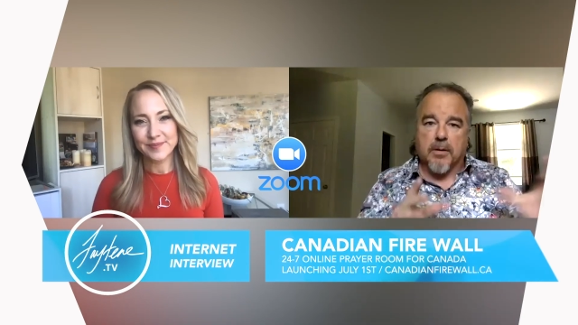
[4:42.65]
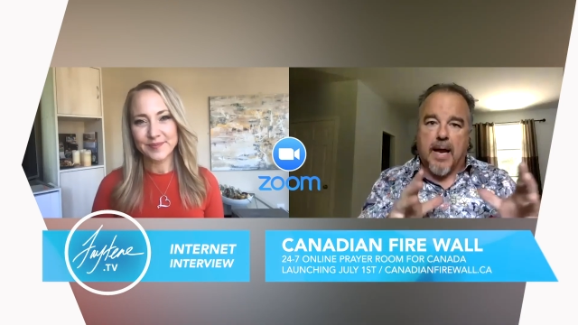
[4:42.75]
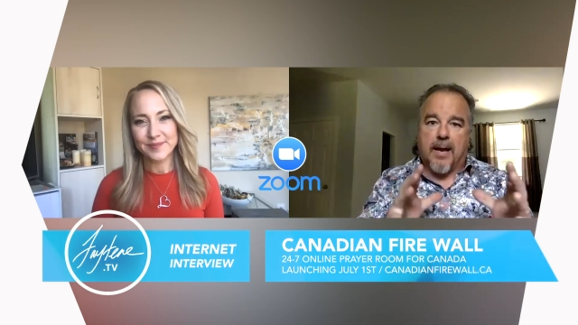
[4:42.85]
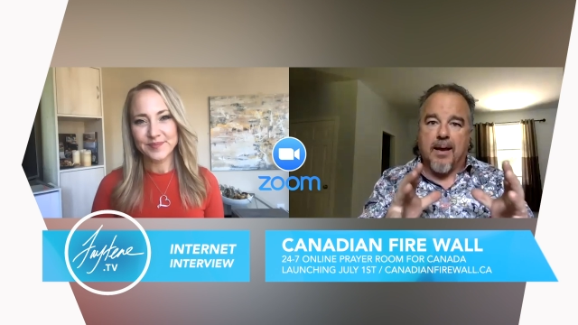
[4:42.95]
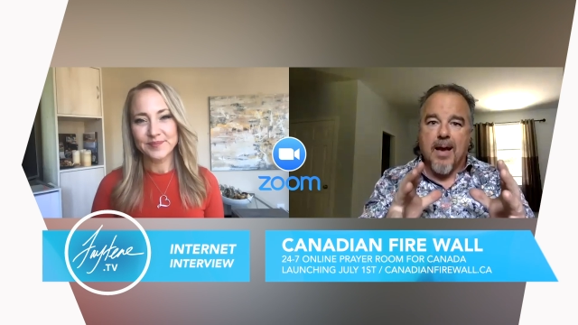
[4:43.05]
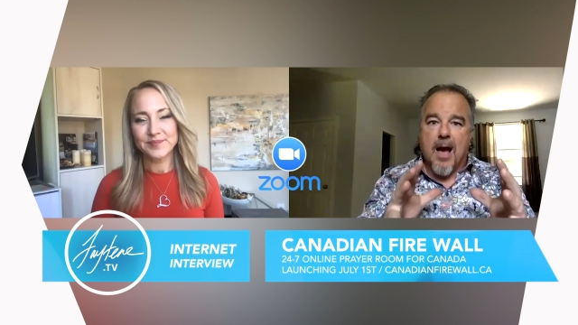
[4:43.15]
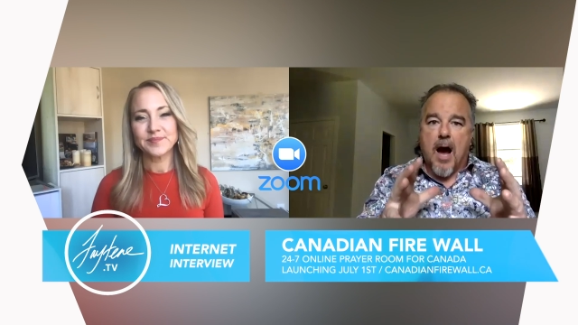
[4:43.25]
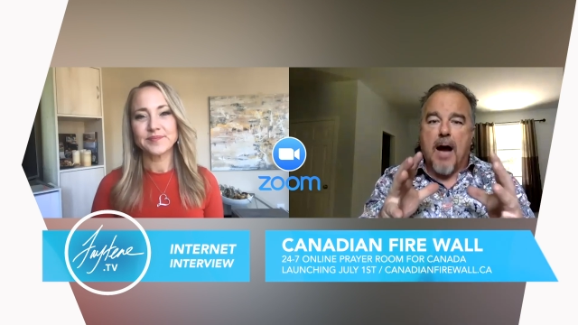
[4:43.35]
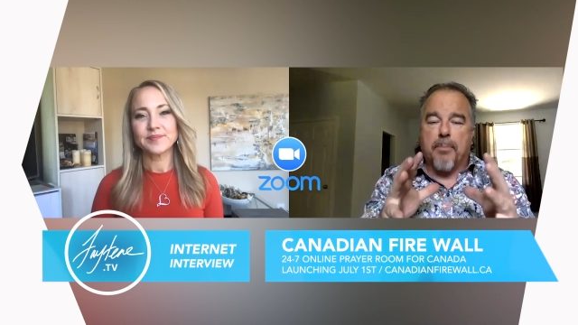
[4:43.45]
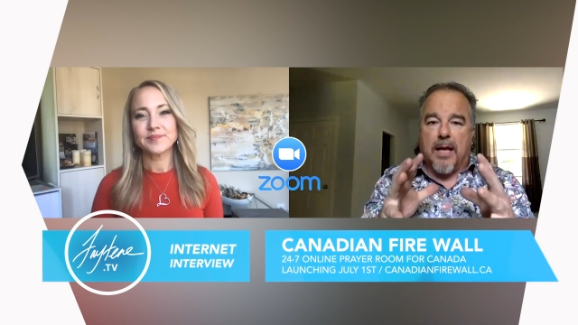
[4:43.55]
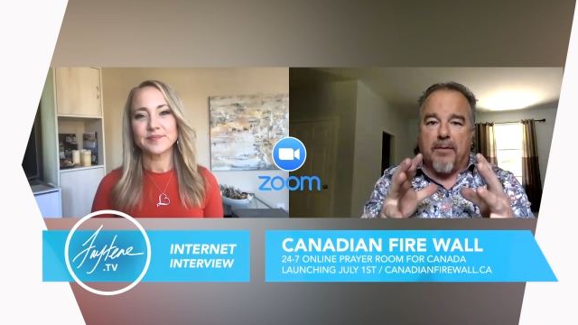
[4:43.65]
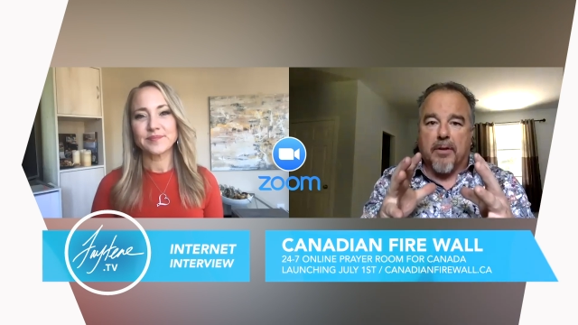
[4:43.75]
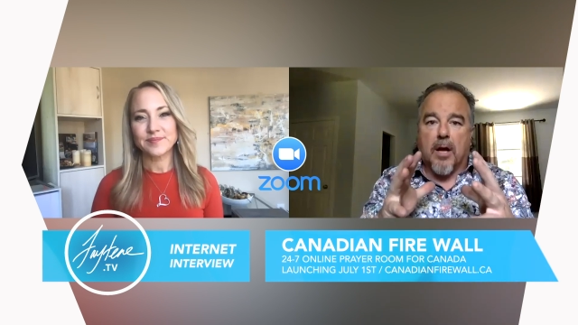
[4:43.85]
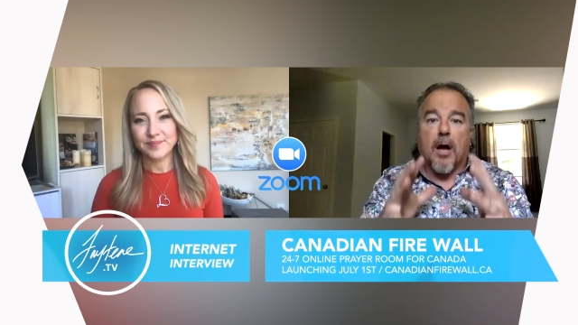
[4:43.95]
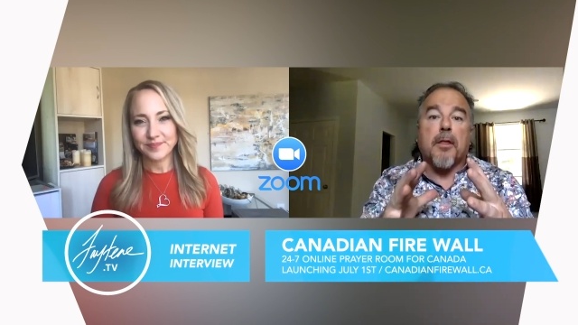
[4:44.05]
Speaker 1: Like, I believe a
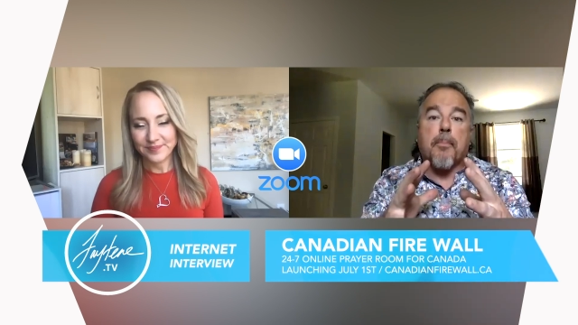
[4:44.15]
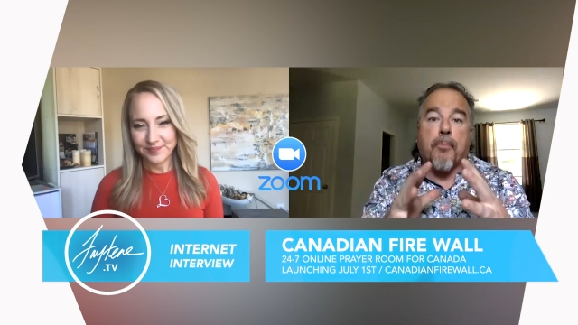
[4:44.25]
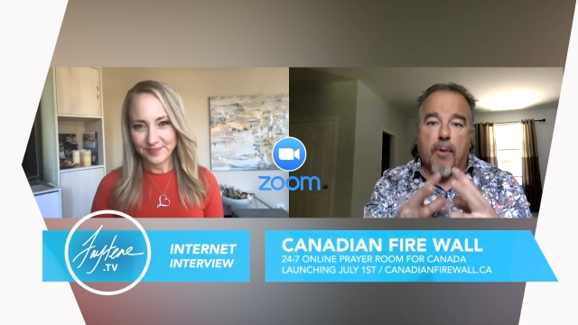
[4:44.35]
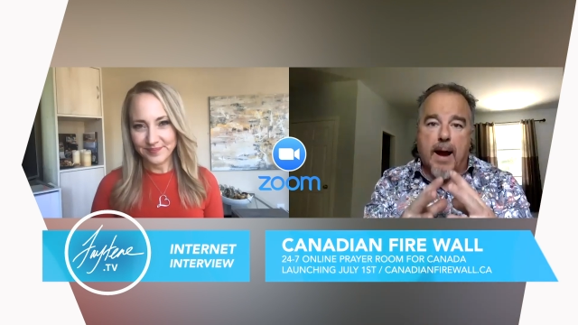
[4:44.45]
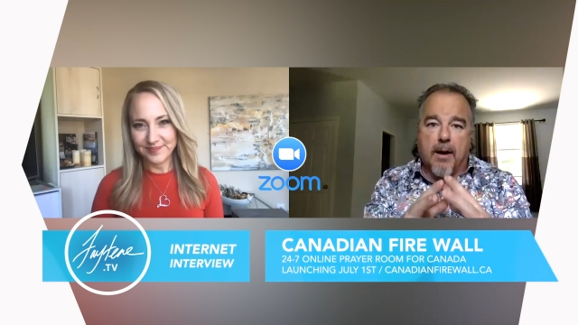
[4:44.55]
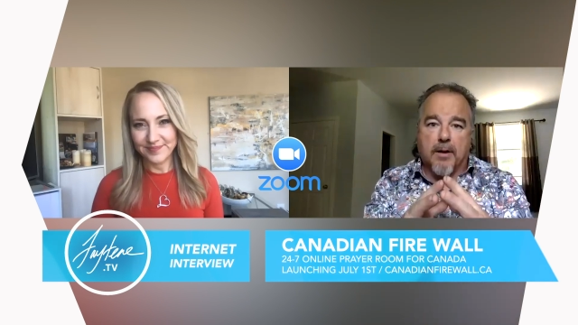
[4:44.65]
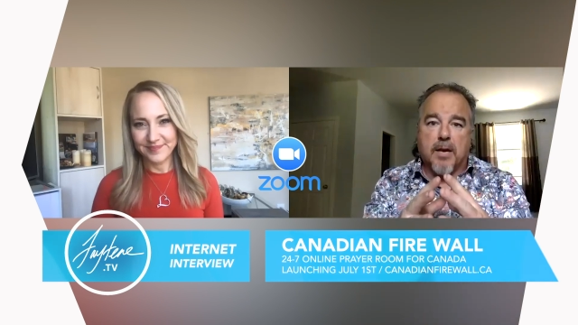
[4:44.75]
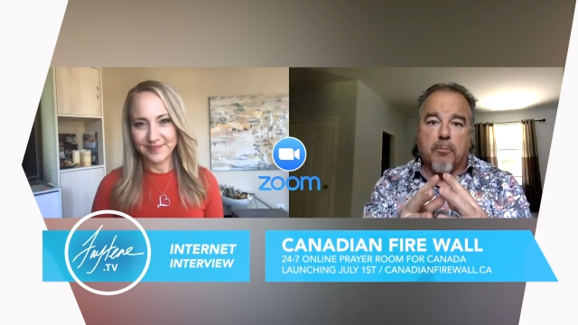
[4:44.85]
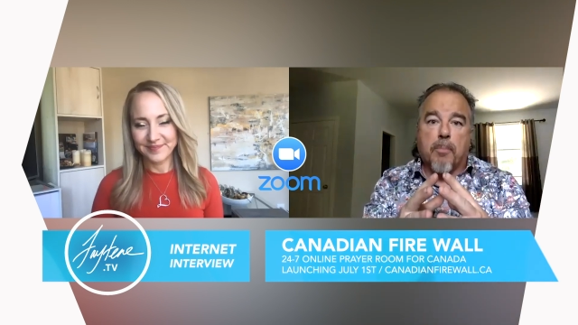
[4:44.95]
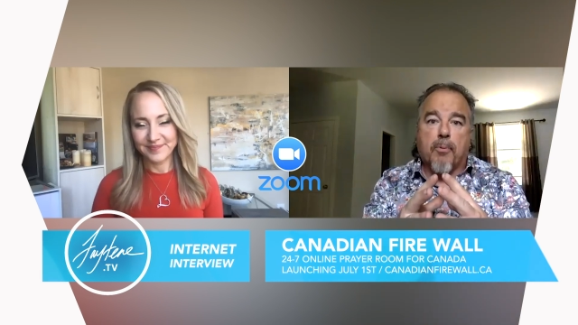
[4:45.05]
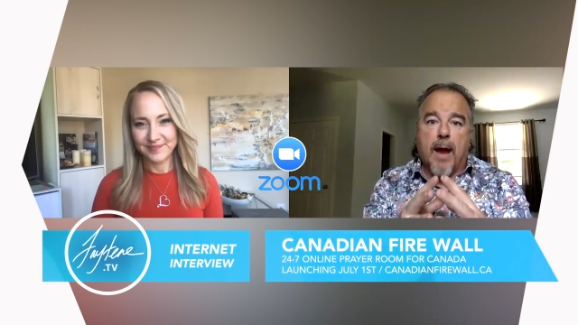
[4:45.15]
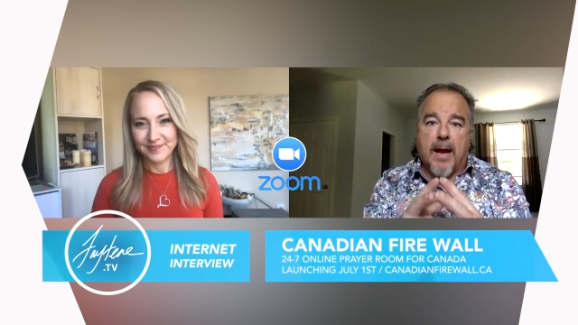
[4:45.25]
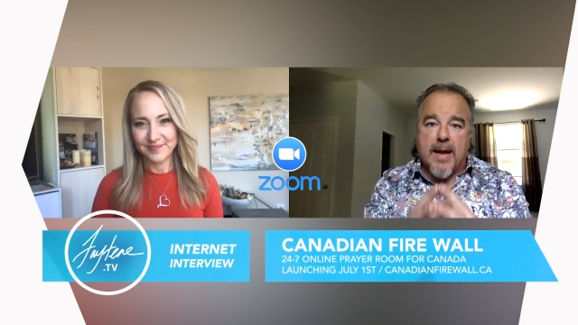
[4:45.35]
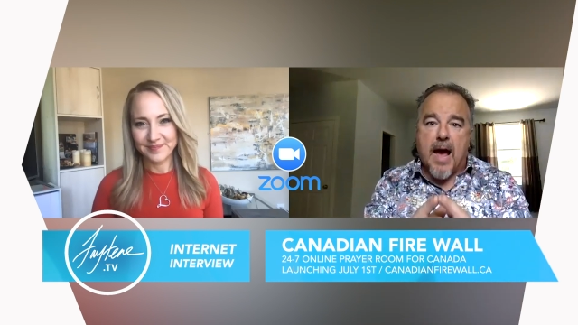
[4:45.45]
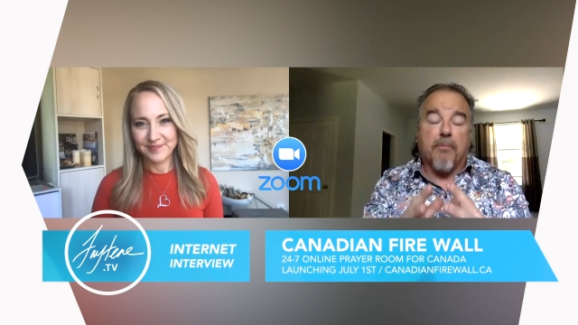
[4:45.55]
lot of the prayers that we're
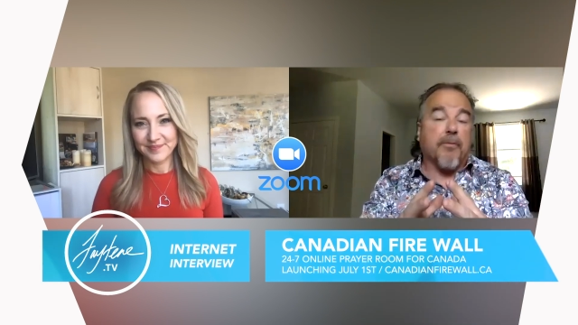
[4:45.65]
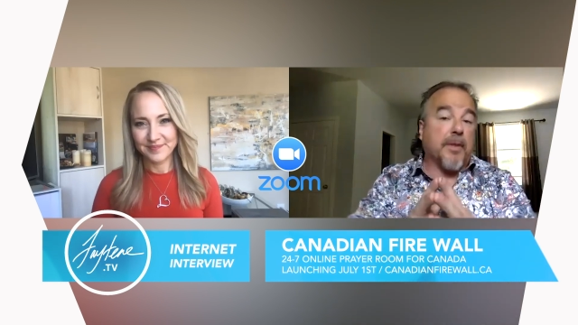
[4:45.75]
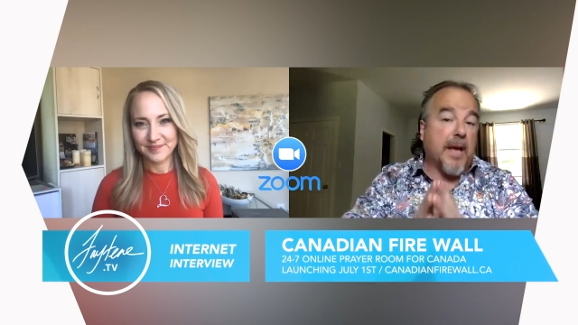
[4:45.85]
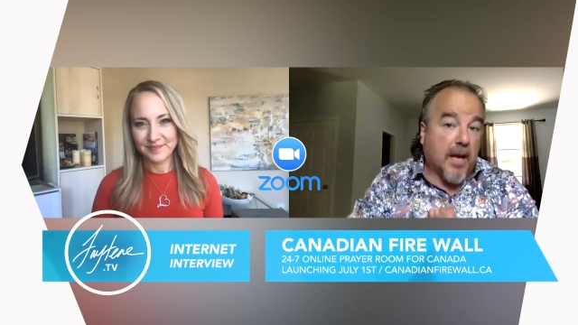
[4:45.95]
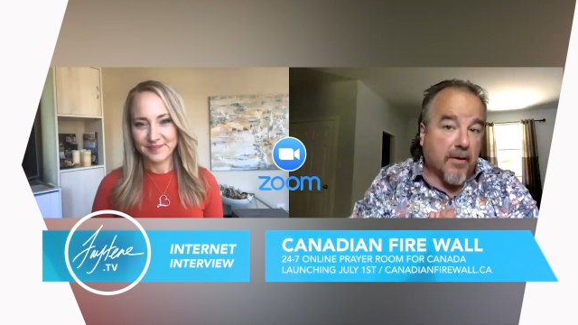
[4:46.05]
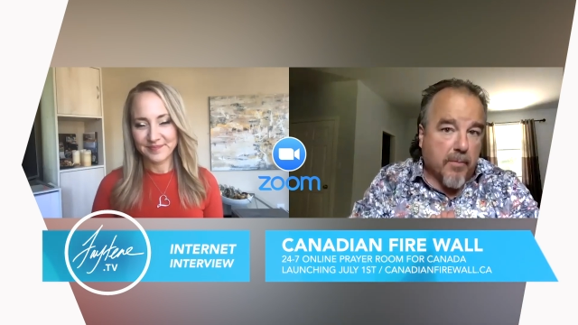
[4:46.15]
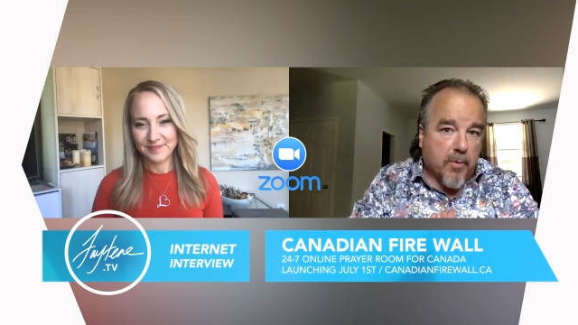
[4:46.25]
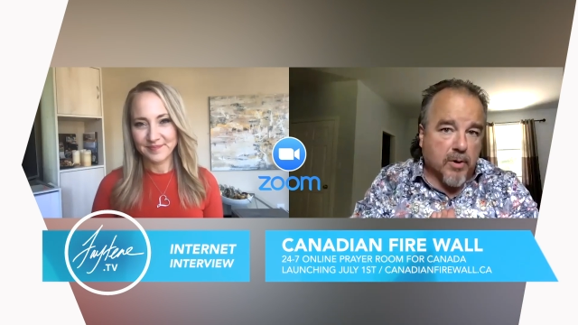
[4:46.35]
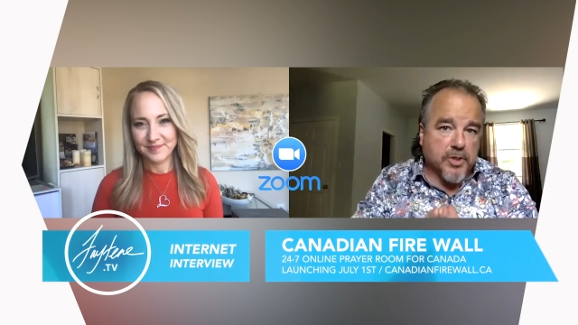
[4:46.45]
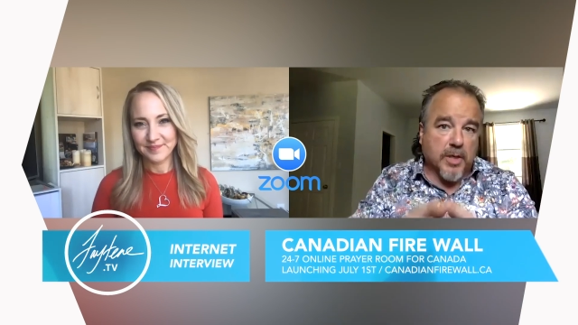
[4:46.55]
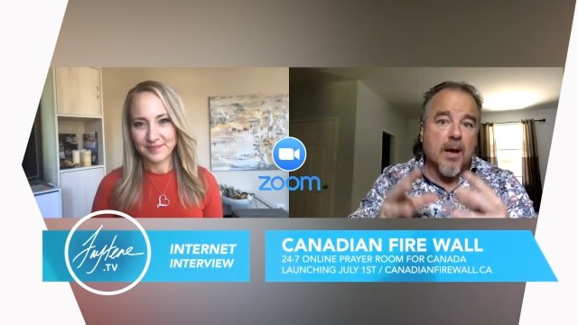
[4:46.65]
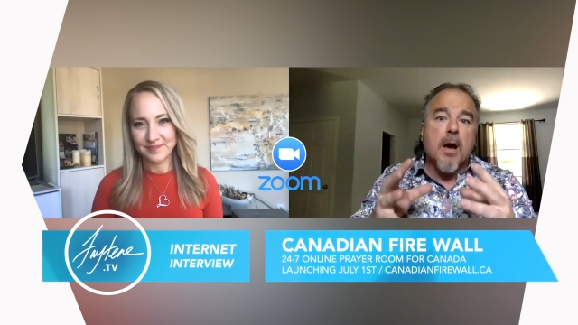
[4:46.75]
praying now for the ending of abortion,